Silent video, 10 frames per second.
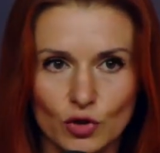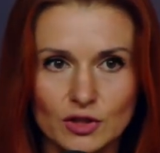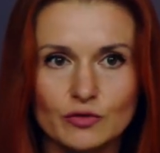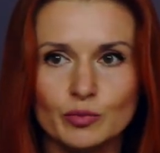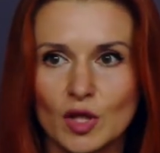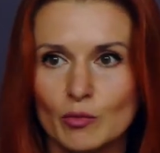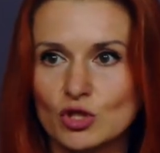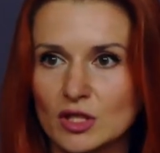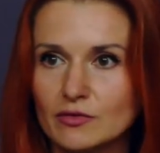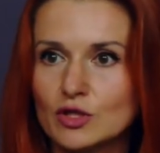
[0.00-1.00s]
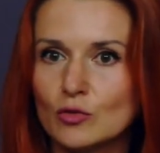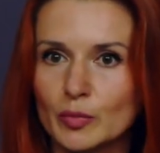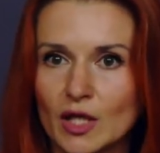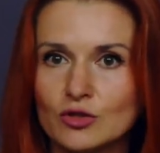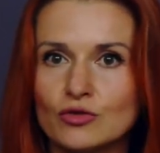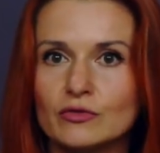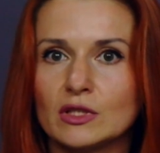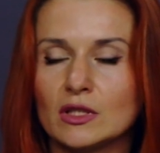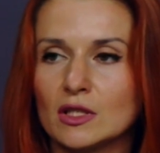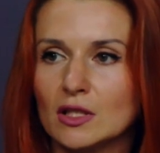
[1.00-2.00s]
and their administrative
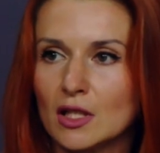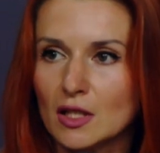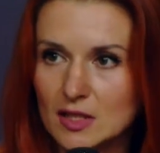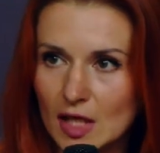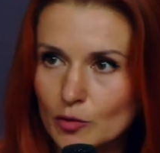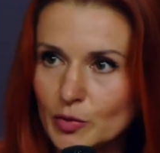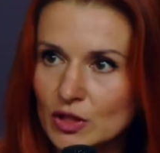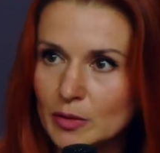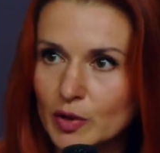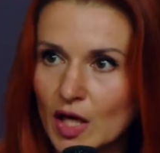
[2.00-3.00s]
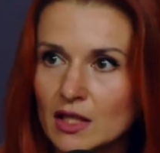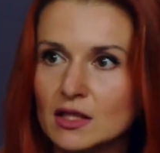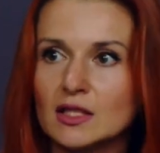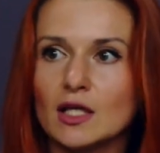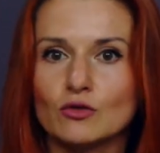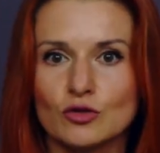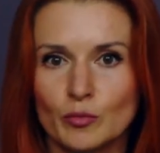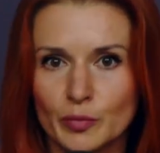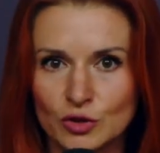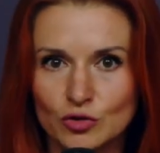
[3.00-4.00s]
and overheads, so that uh,